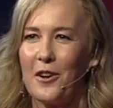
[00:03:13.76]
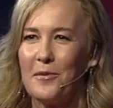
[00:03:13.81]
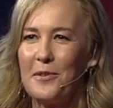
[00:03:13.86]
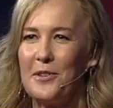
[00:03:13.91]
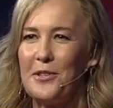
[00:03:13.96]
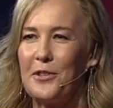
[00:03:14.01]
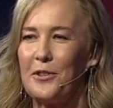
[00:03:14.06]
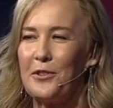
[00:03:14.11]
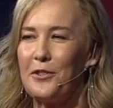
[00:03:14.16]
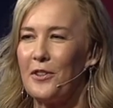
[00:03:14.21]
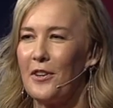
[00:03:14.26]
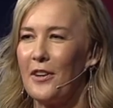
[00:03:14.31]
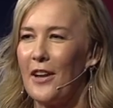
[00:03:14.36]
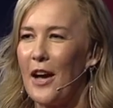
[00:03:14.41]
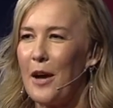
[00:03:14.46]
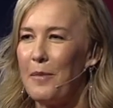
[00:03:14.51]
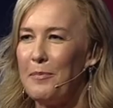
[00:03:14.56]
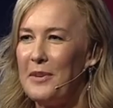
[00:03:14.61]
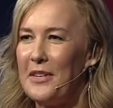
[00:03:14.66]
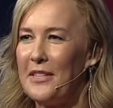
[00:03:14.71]
our research on
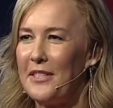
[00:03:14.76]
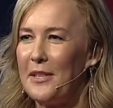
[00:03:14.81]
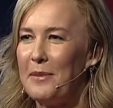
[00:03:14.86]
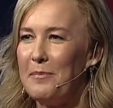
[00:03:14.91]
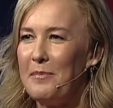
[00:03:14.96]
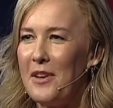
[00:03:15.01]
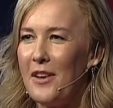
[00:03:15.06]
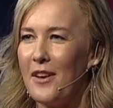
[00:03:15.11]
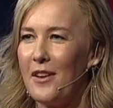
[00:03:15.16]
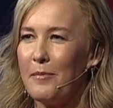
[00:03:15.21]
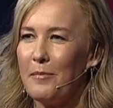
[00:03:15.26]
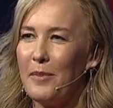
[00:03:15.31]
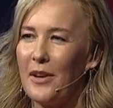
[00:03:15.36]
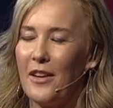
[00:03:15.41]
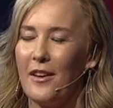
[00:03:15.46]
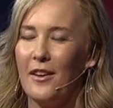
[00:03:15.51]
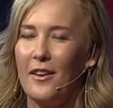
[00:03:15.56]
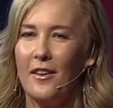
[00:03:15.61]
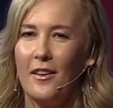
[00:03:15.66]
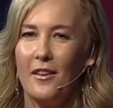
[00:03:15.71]
happiness and meaning,
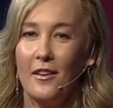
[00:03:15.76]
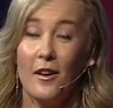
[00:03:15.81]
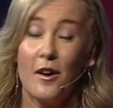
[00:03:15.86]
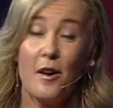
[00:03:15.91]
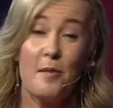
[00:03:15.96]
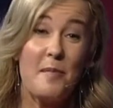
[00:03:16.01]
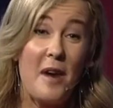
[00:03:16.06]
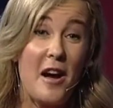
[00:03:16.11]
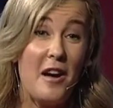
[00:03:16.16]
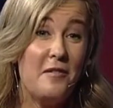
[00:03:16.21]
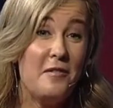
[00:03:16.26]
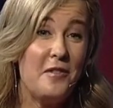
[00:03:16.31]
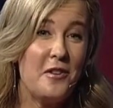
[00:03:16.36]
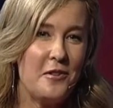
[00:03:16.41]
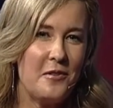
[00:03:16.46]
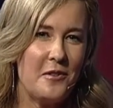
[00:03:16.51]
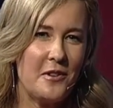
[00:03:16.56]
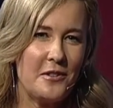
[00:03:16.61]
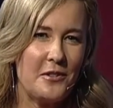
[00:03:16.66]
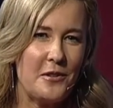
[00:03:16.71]
but on my
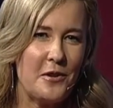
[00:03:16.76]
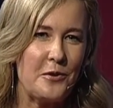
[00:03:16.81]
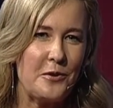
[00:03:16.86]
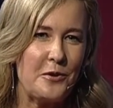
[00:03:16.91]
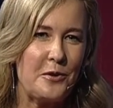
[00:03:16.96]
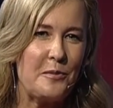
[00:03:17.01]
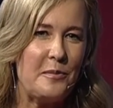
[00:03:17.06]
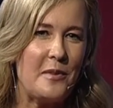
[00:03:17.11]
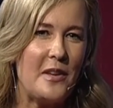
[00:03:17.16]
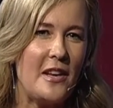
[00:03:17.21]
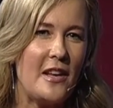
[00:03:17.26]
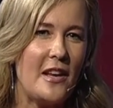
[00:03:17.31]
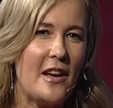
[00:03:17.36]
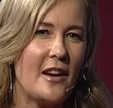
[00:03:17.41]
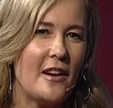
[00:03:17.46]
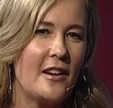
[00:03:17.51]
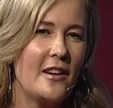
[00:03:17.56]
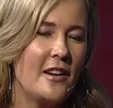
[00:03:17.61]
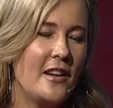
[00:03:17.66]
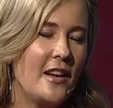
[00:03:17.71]
view on social
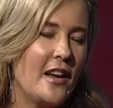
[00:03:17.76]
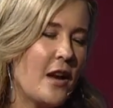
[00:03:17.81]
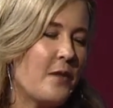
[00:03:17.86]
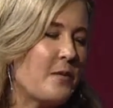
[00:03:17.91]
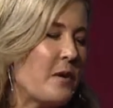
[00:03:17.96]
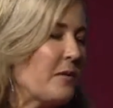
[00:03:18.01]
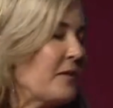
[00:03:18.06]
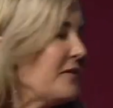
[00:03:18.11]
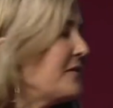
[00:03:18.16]
media and what